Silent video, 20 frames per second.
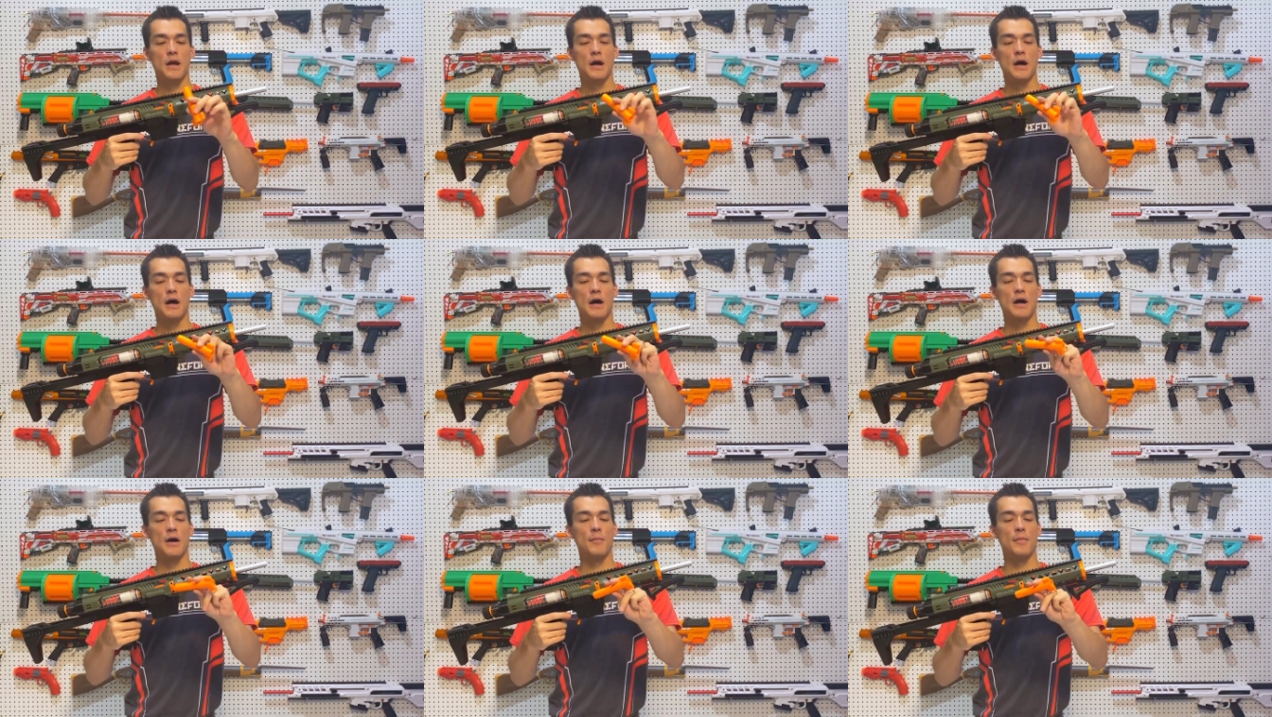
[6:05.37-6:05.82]

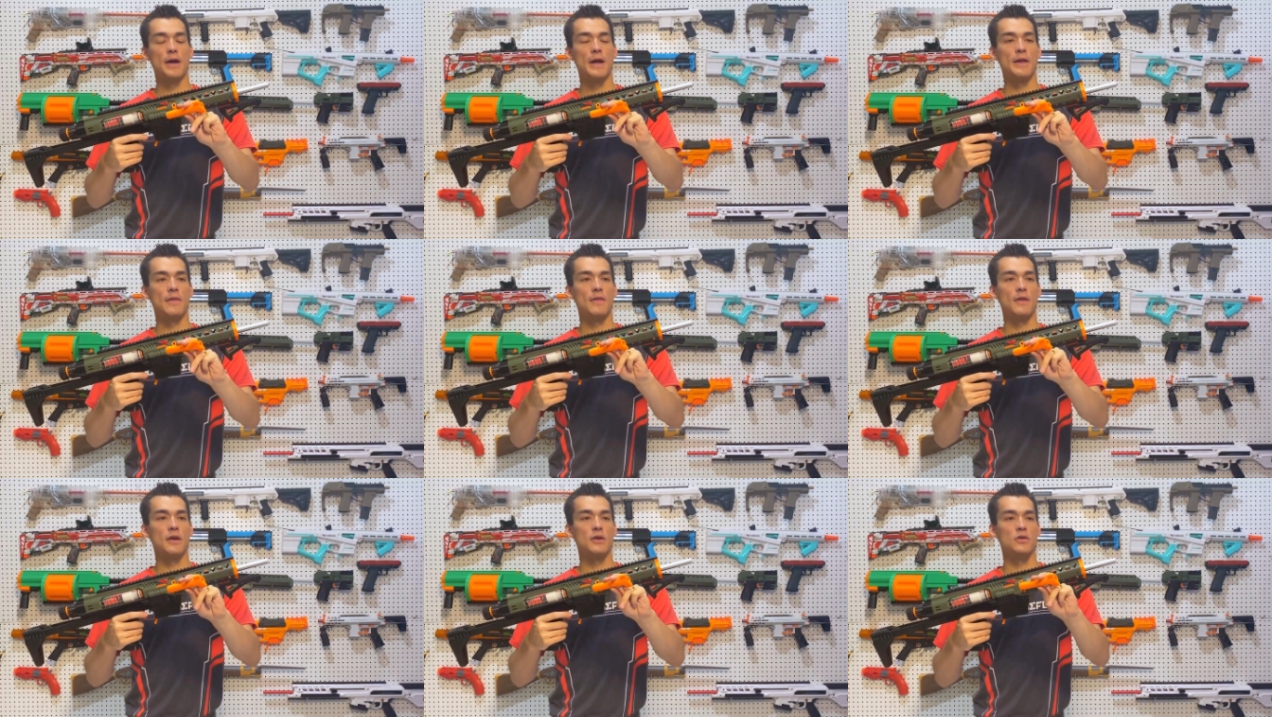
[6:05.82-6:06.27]

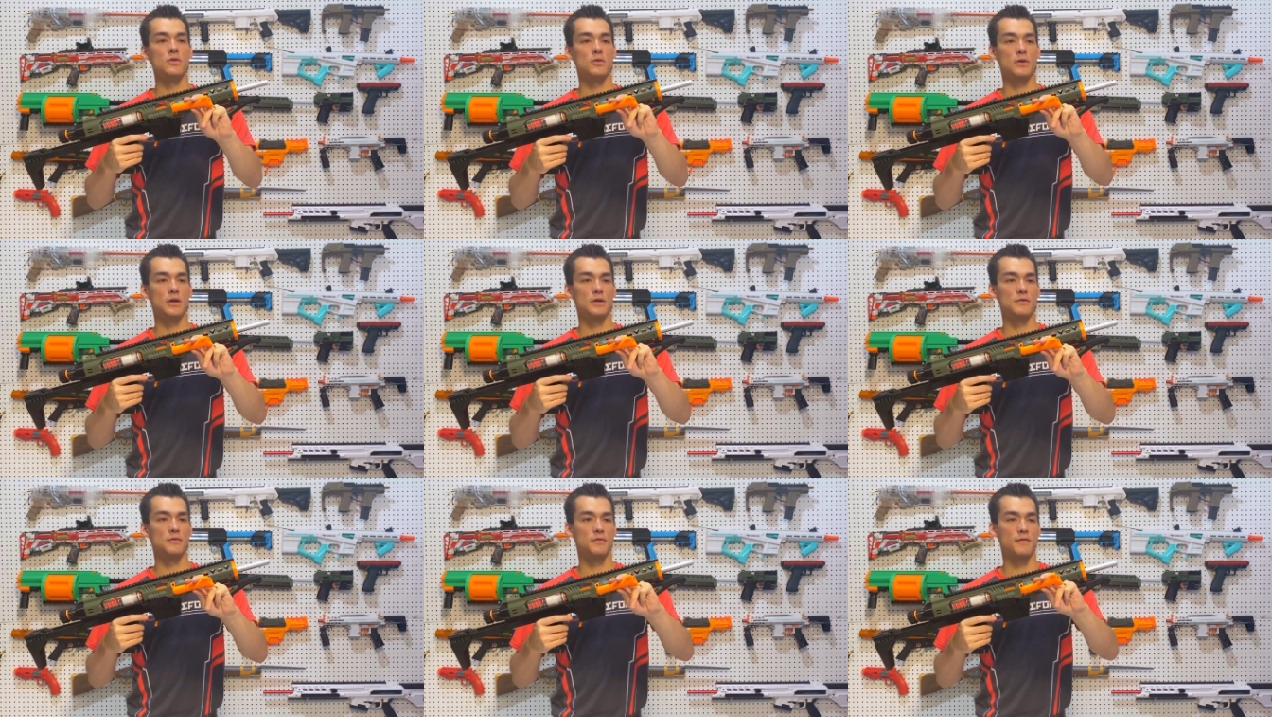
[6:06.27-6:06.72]
and then you
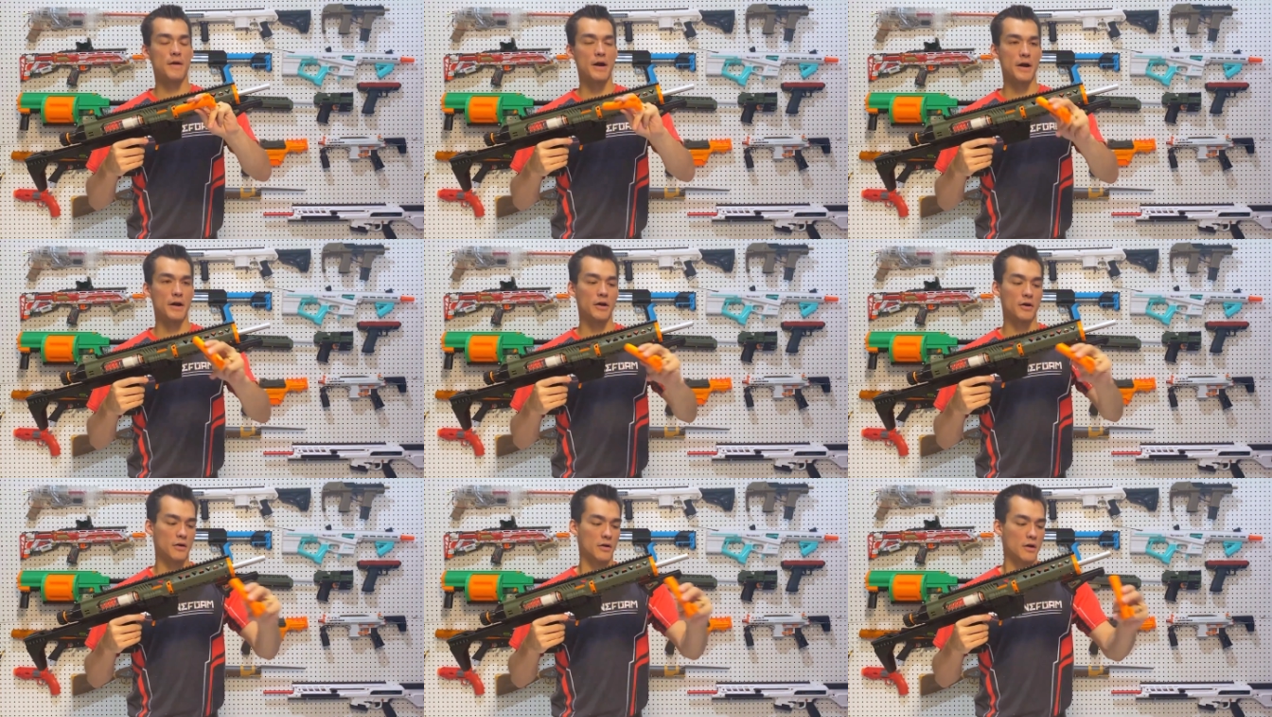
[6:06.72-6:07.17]
can
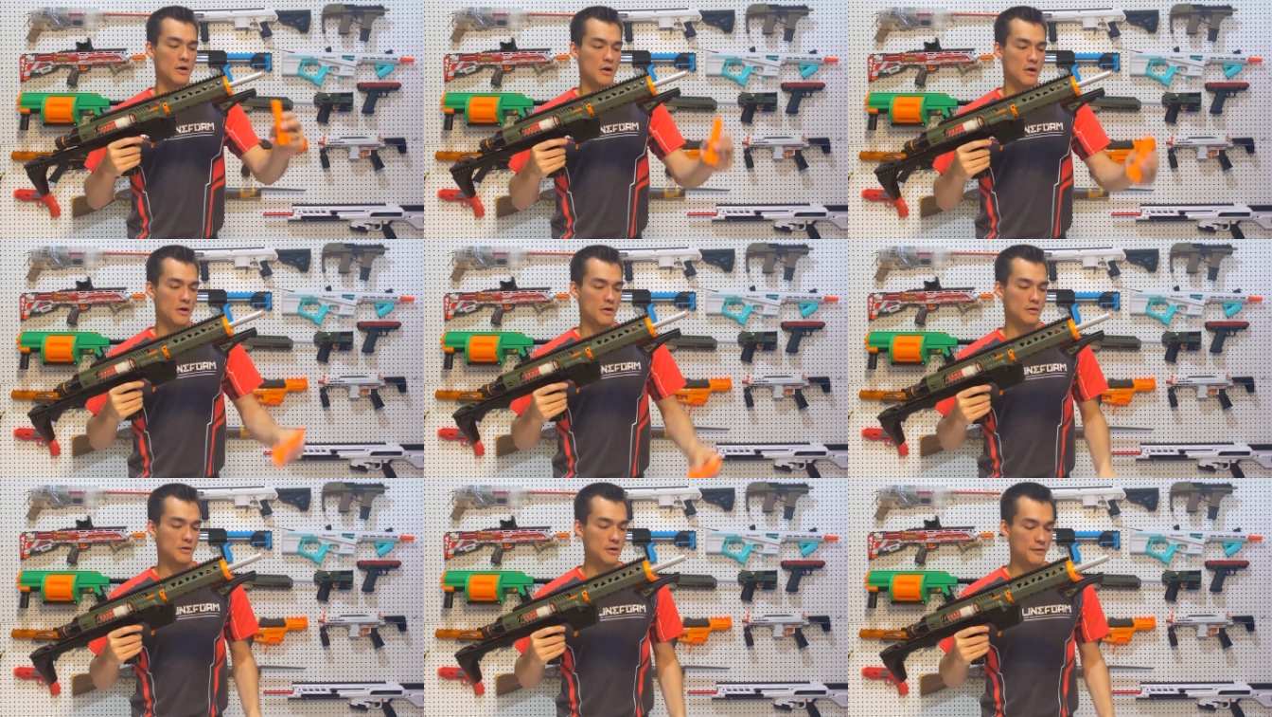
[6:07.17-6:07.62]
fire
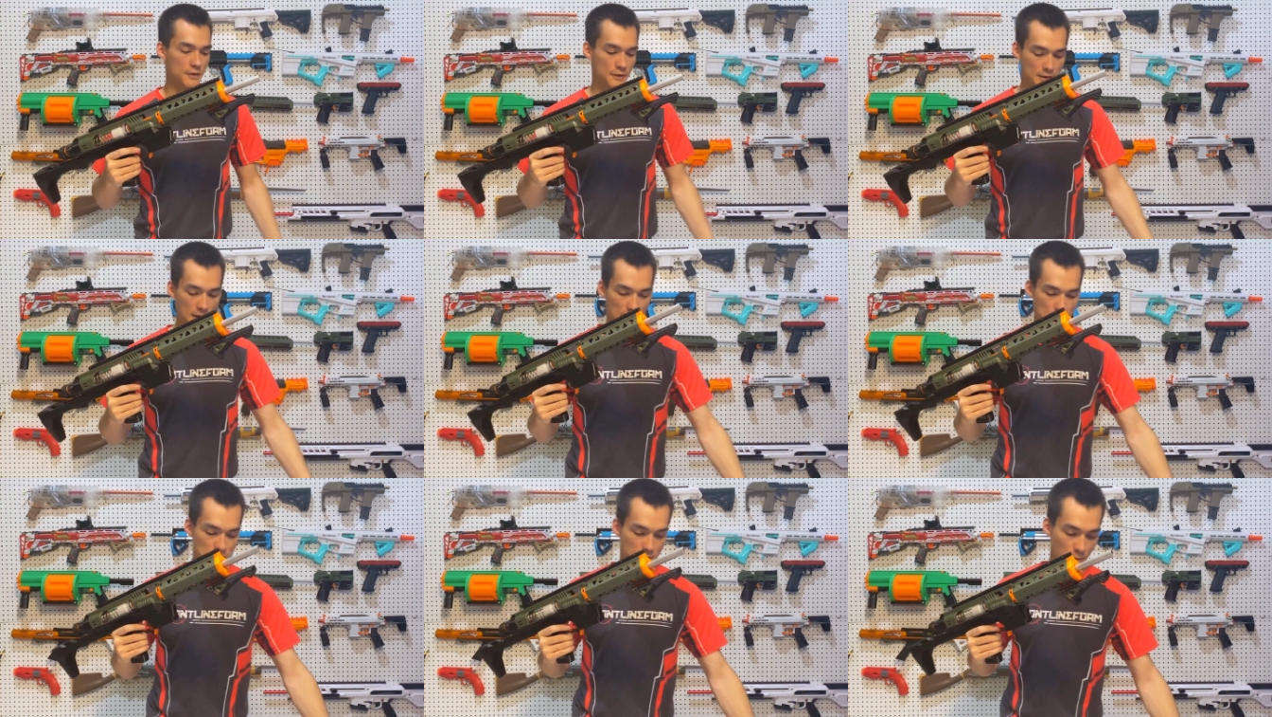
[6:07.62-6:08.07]
different
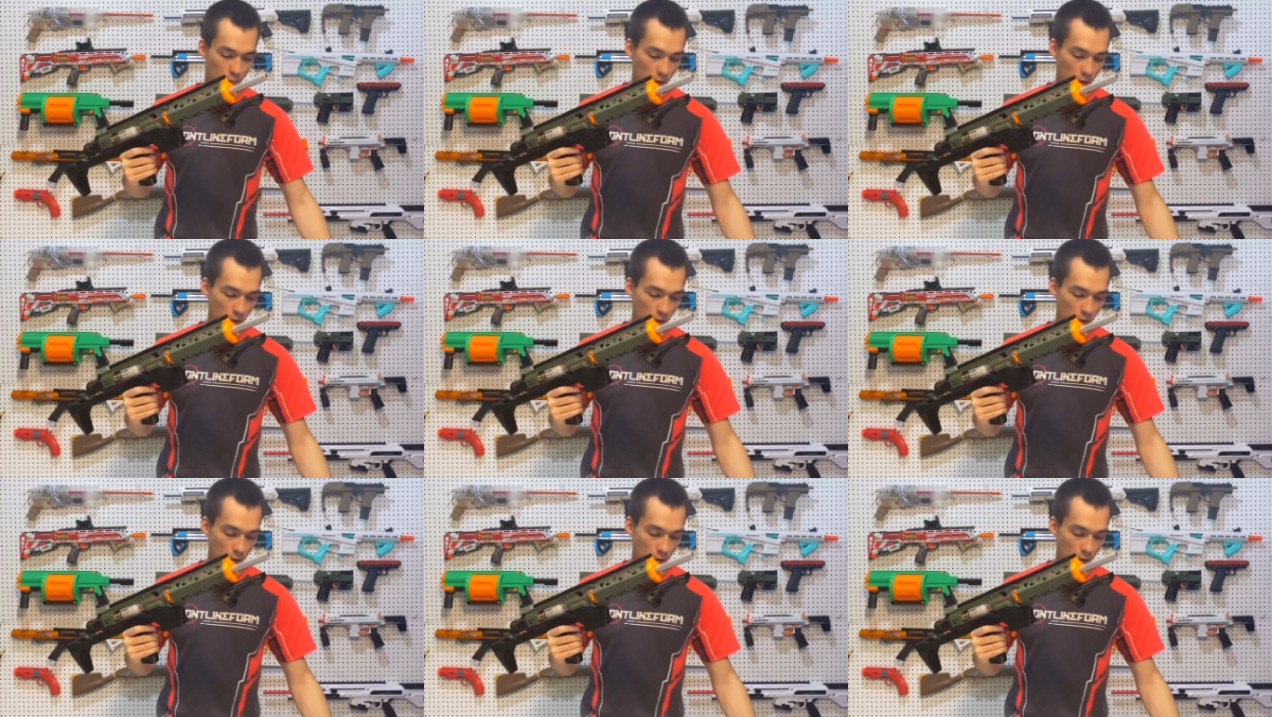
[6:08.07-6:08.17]
types of